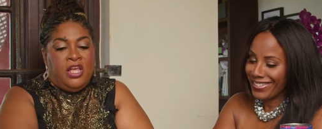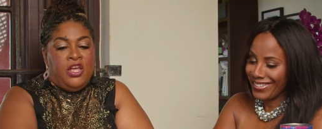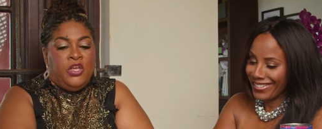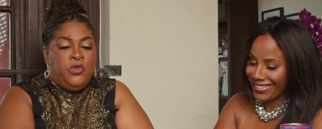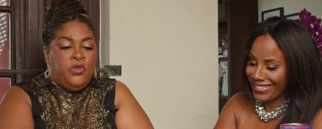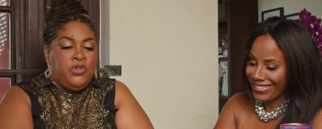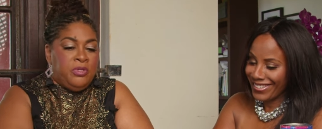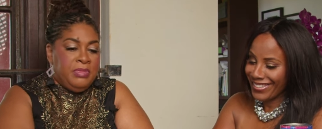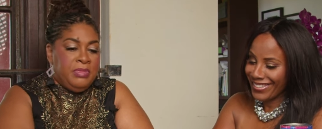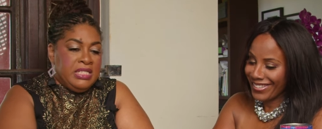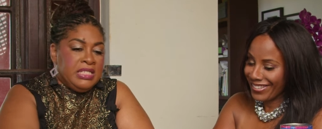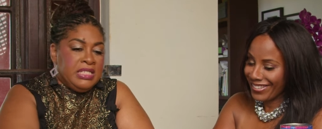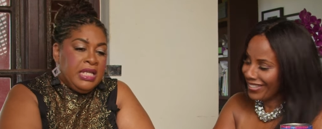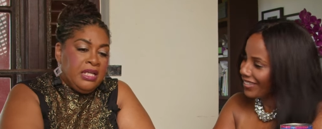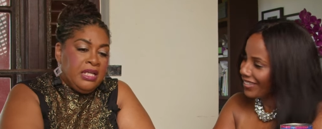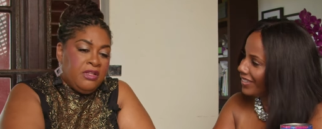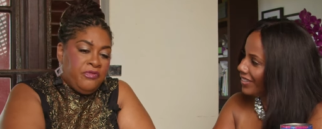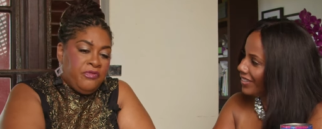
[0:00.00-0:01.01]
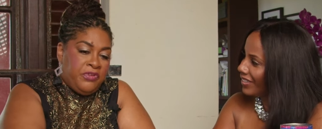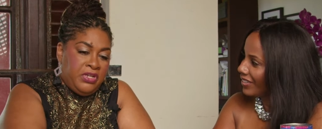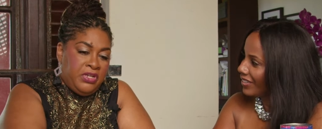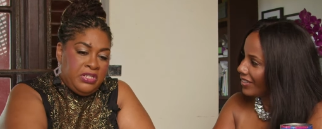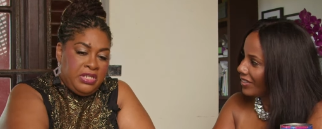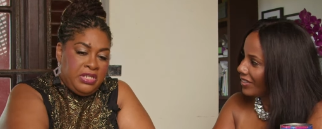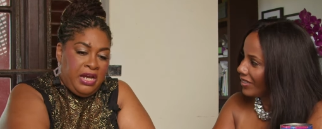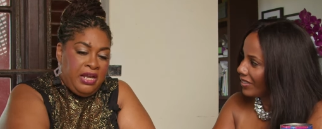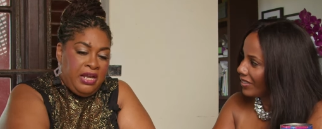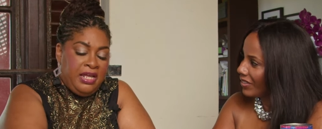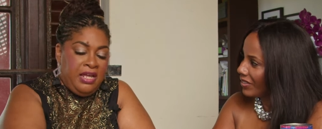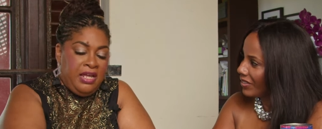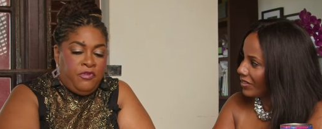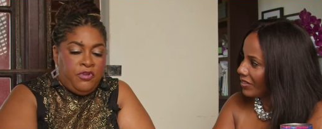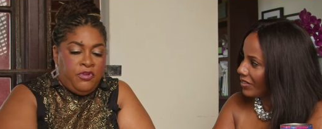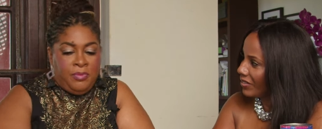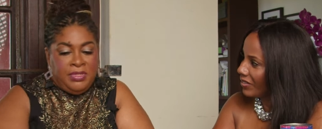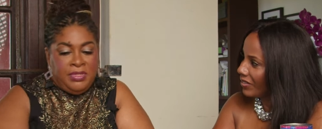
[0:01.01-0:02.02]
Speaker 1: You could be single for your entire life.
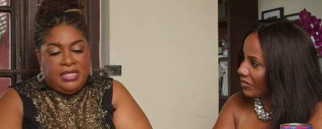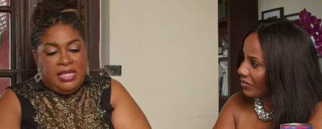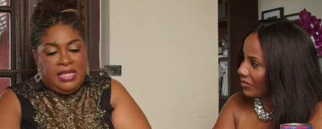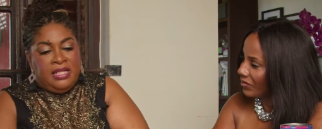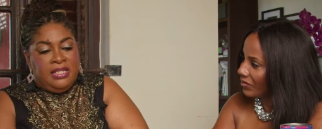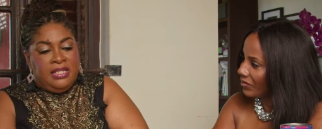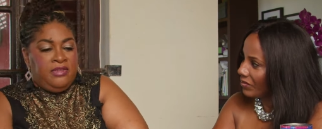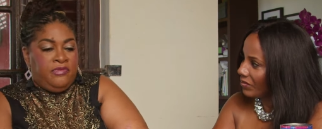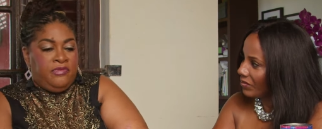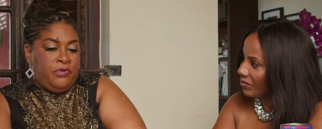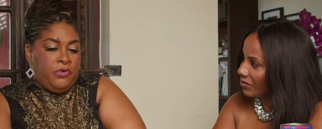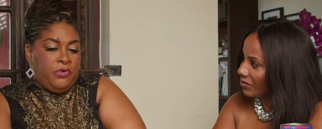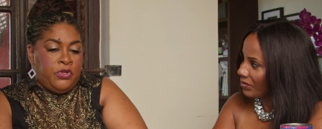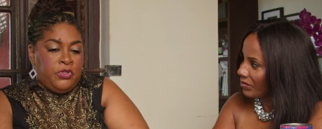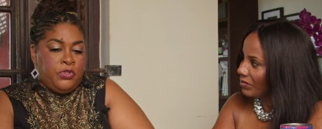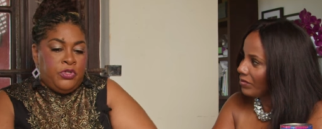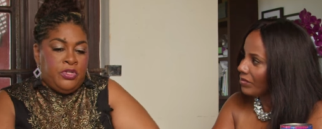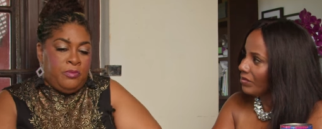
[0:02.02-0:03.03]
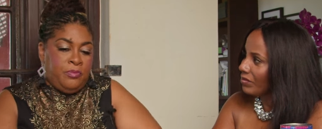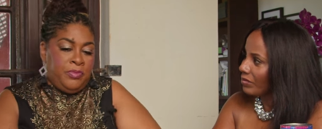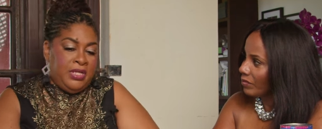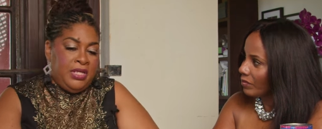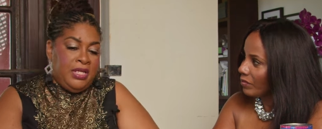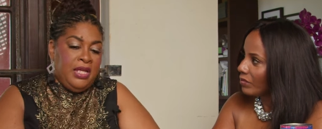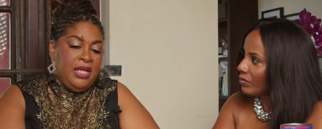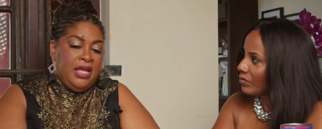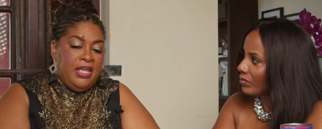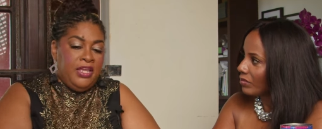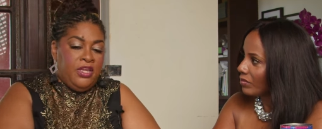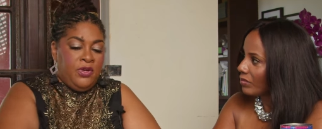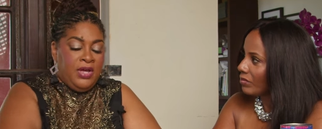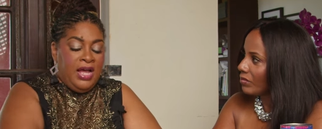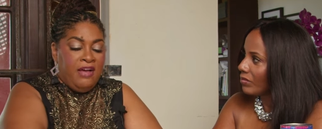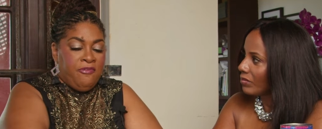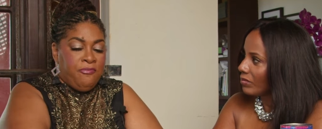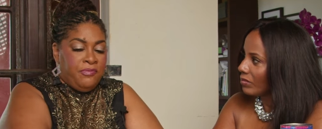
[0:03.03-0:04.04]
You could be single and divorced. You could be, you
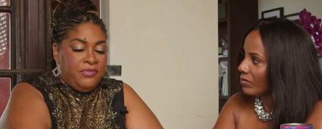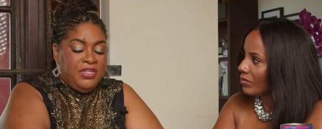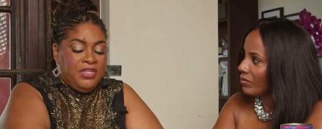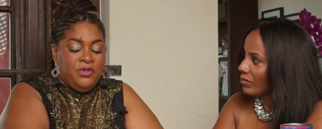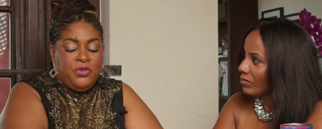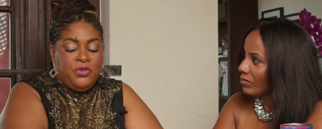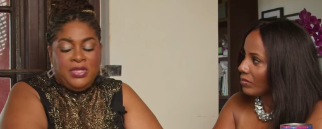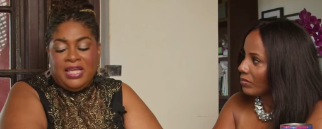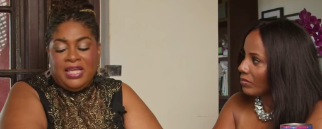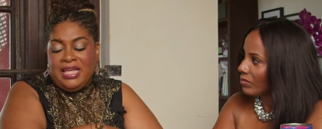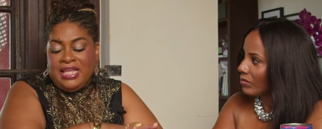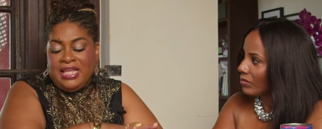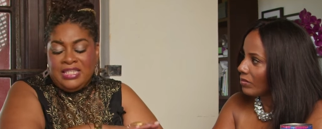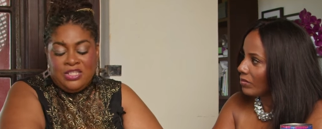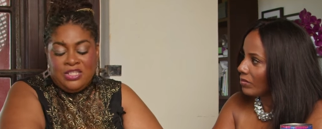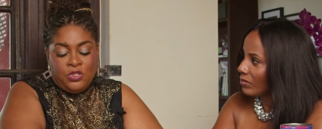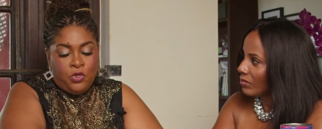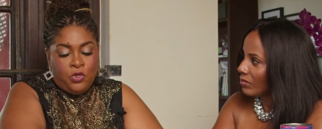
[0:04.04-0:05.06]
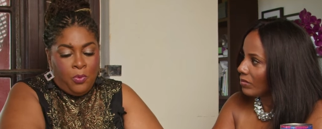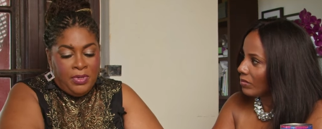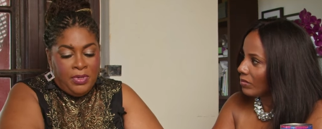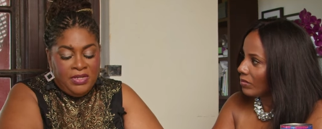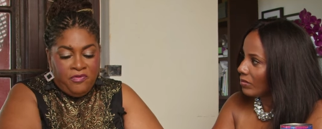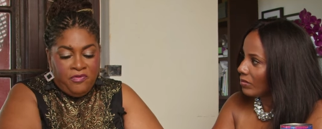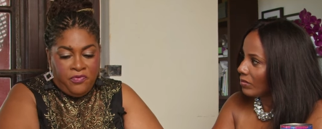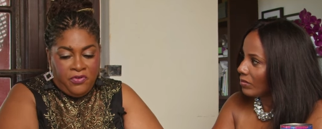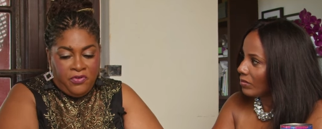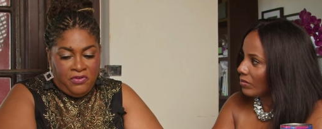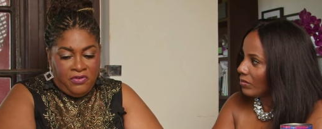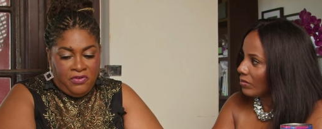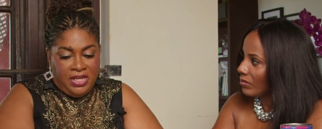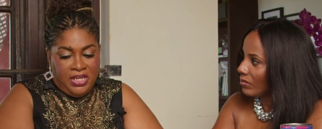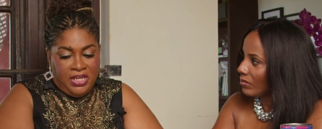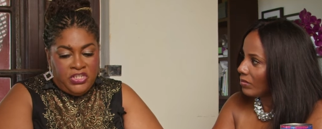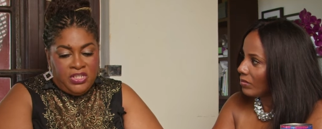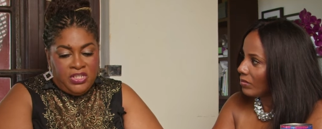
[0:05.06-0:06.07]
know, so many
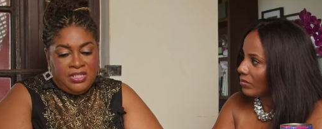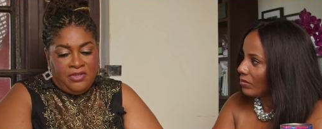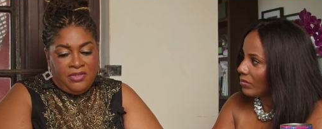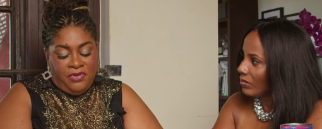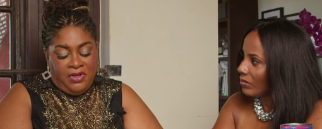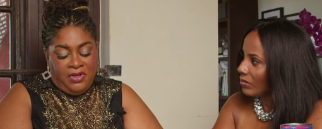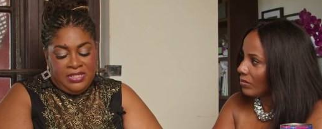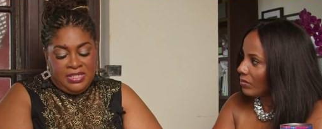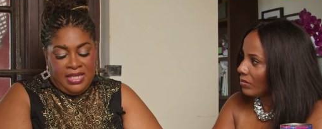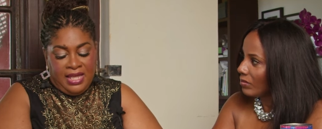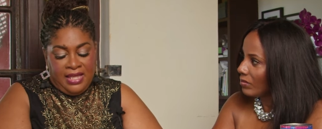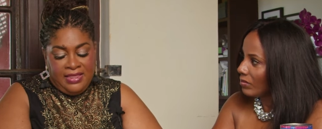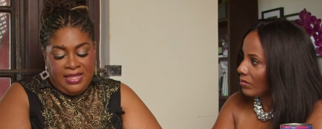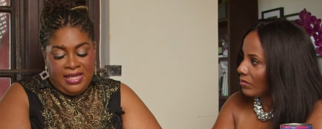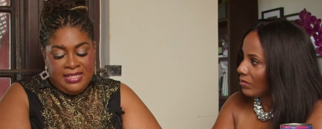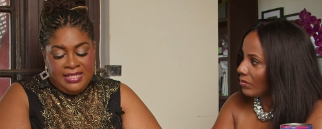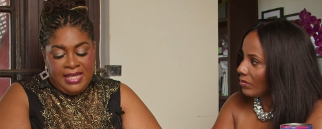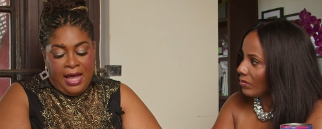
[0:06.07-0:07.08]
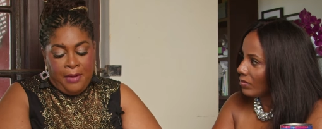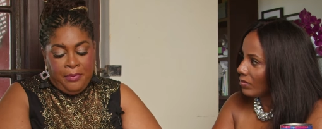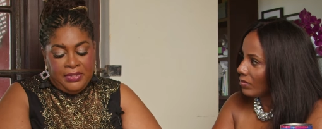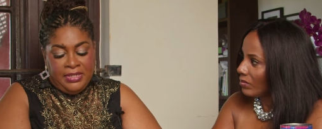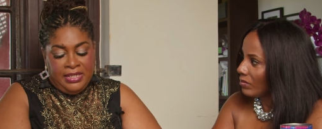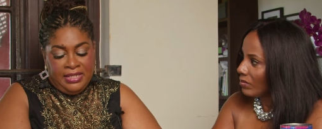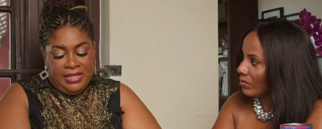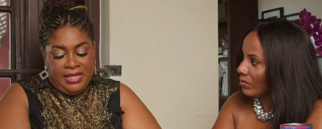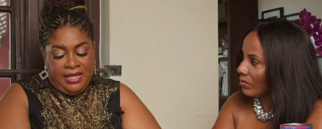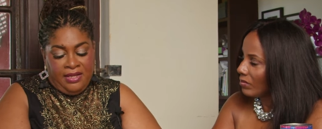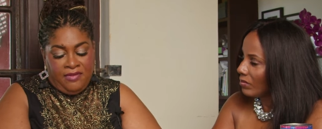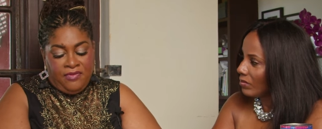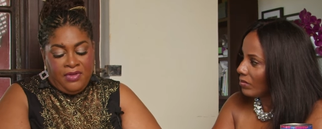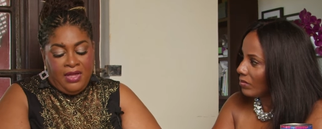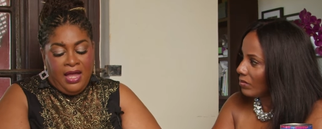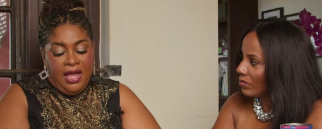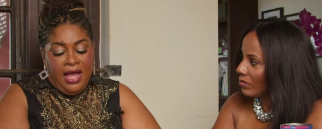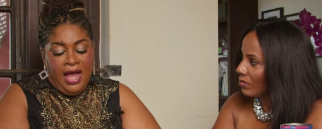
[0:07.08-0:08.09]
variations of things happen in life.
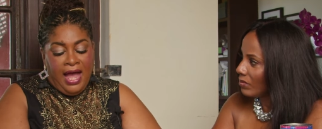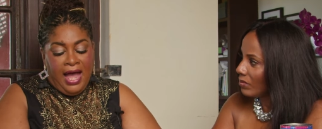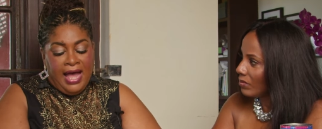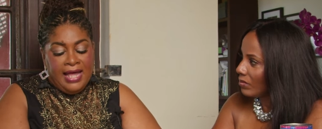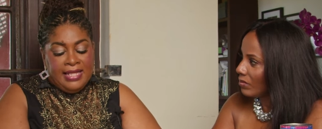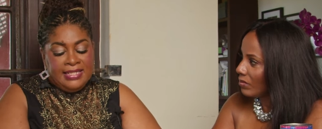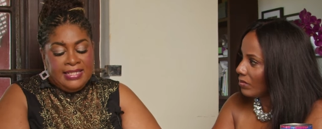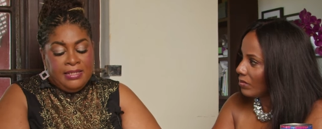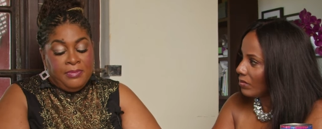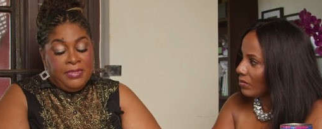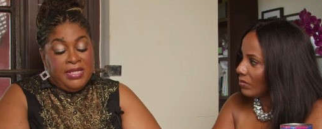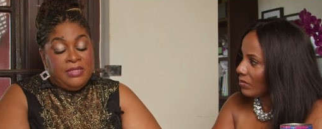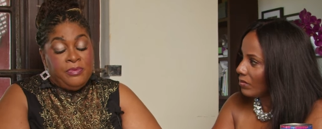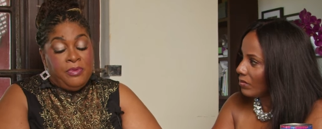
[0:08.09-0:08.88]
And sometimes